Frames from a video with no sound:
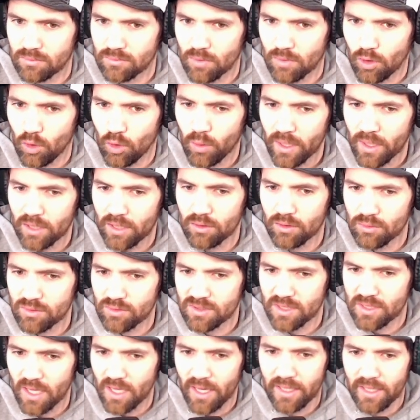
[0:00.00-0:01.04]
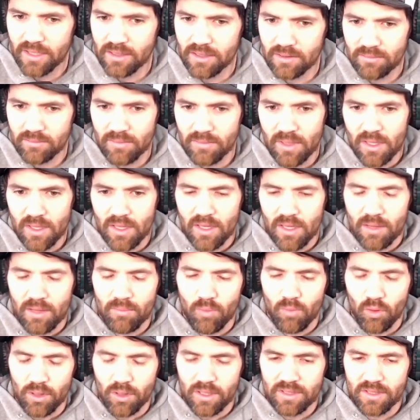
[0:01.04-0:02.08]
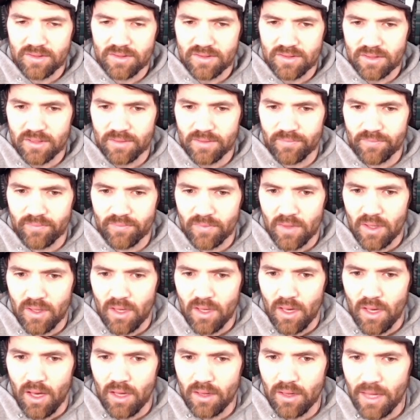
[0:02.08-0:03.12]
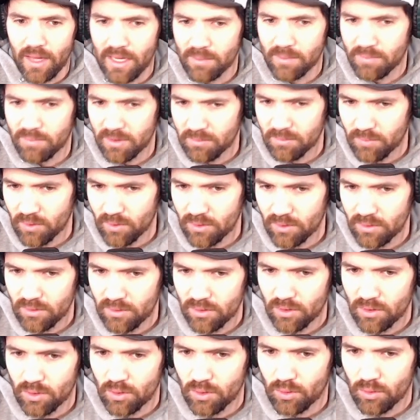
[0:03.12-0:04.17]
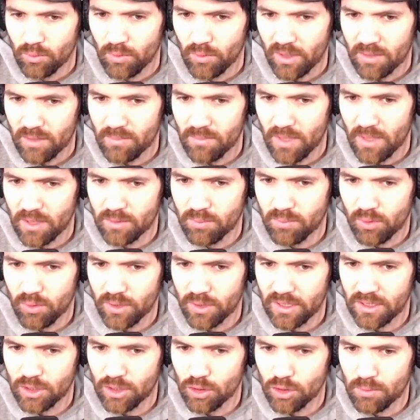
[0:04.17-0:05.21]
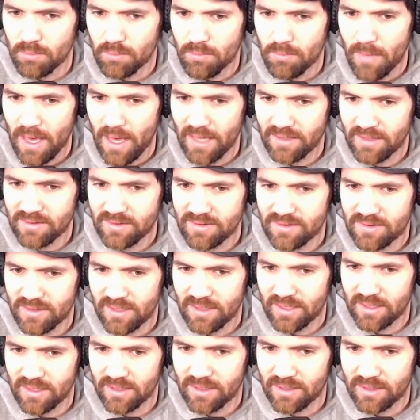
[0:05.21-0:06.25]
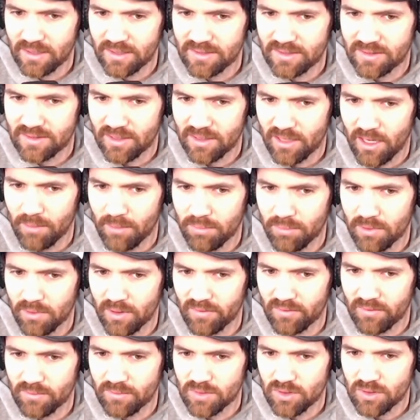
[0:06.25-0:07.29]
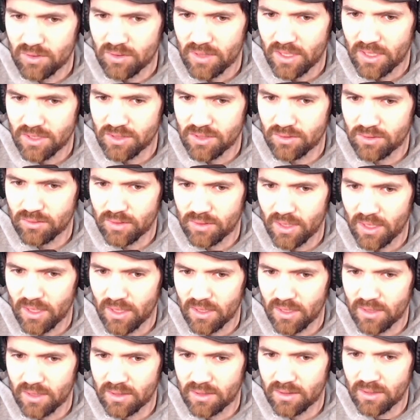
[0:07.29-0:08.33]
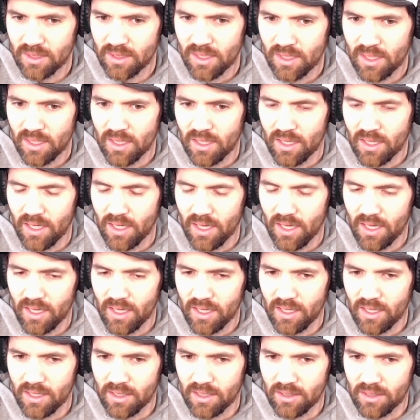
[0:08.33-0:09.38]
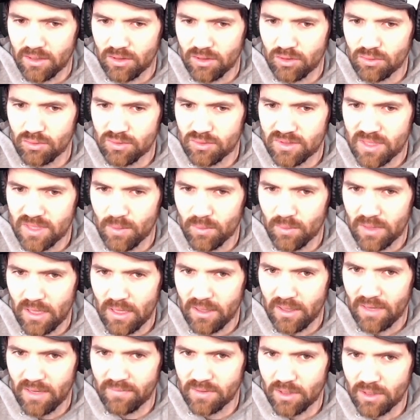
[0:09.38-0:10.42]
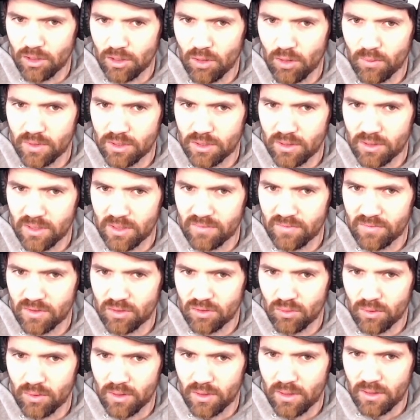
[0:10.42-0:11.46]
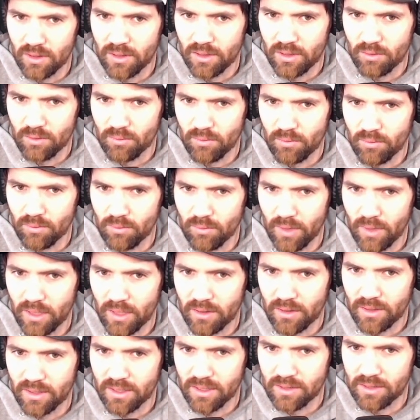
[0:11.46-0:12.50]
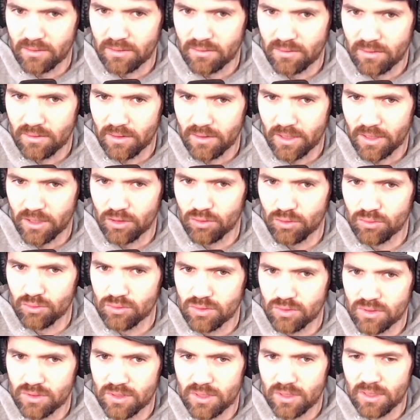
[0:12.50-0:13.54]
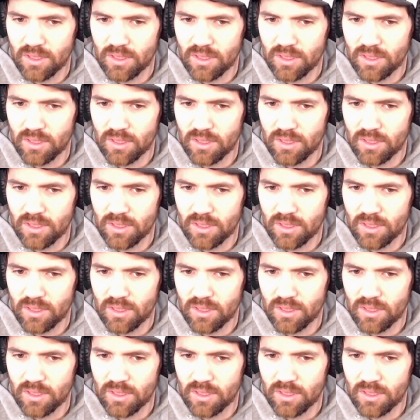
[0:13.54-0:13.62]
quick use an item more easily. A lot of people recommend putting your meds in at least a couple of them so that you can use them without having to go into your inventory and right click and click use.